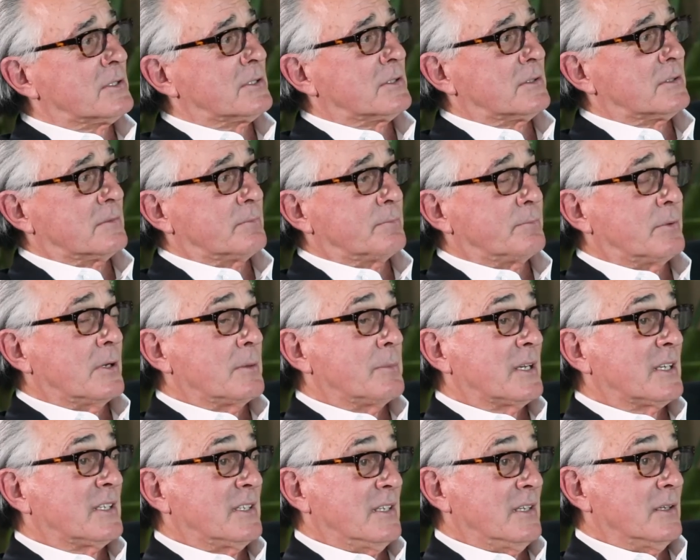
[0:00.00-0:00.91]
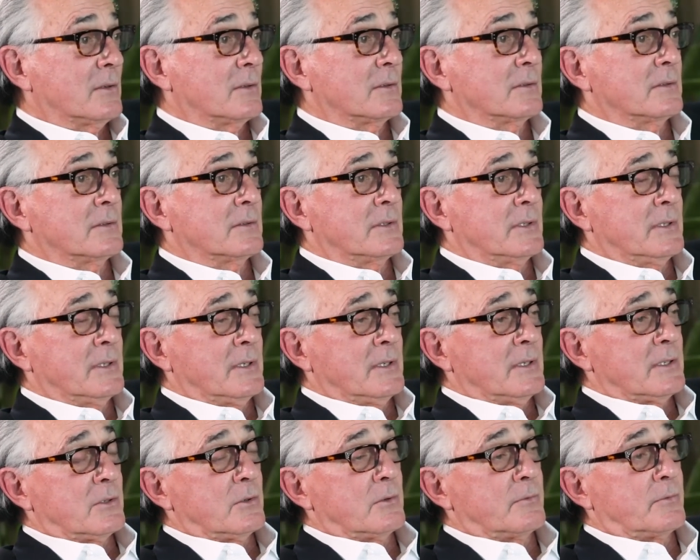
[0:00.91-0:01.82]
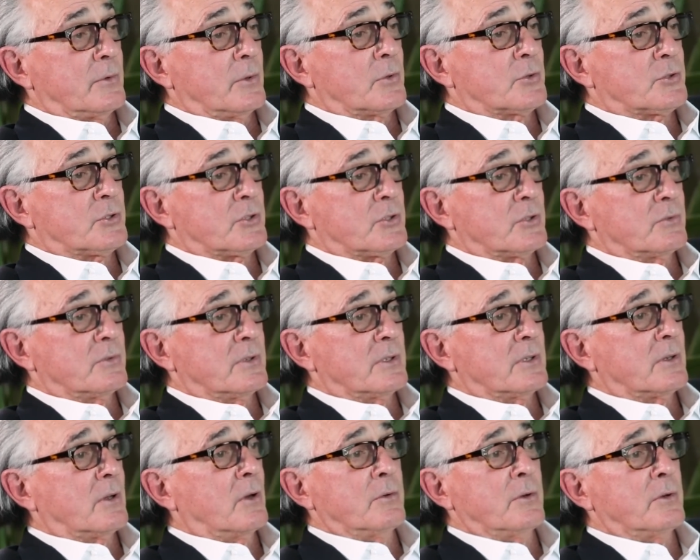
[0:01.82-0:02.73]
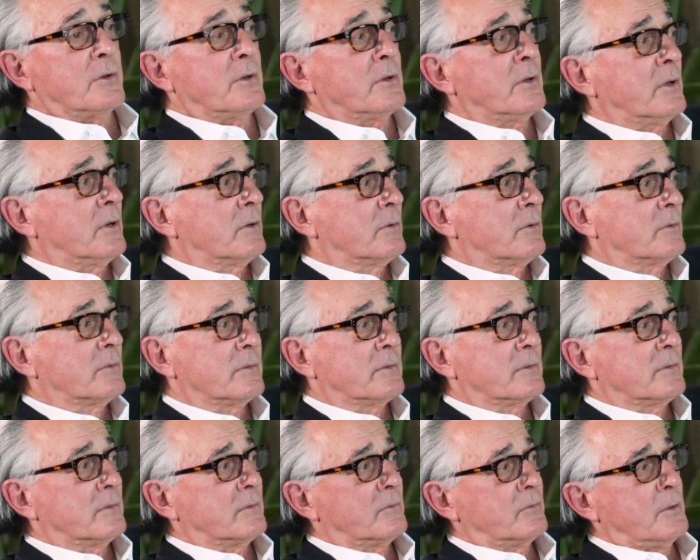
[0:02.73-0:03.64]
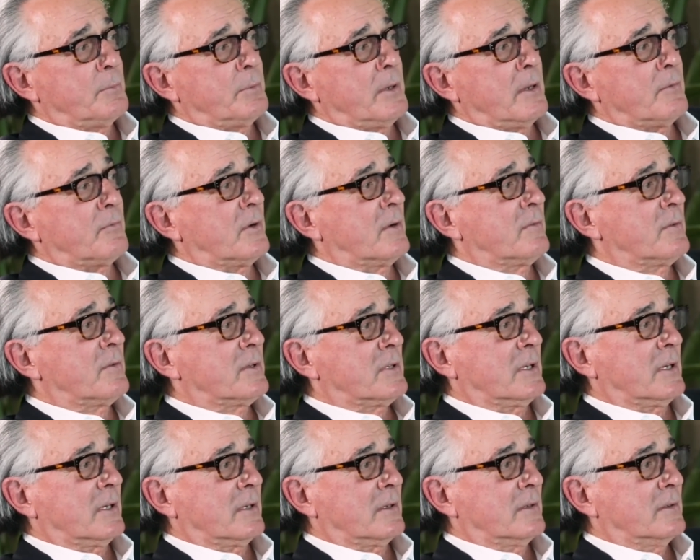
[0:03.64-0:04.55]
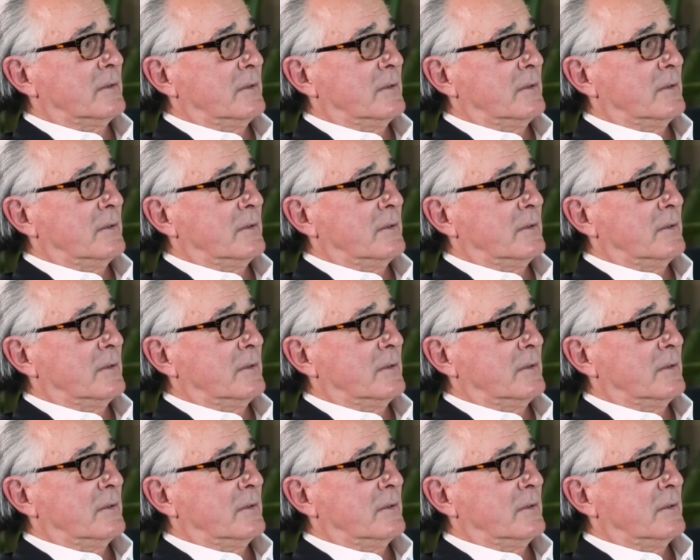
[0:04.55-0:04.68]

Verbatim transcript: it's a pretty big deal, do a photo shoot. And they go, oh, no, no, no. We pay for everything.